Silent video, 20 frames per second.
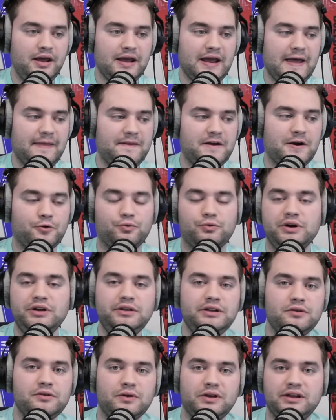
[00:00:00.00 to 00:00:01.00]
and they're
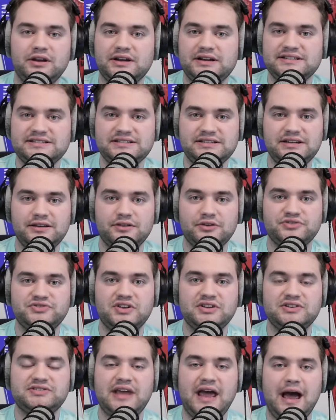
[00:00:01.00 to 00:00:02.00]
really, really good at seeing those
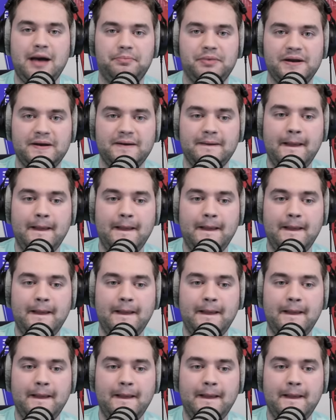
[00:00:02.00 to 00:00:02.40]
things happen.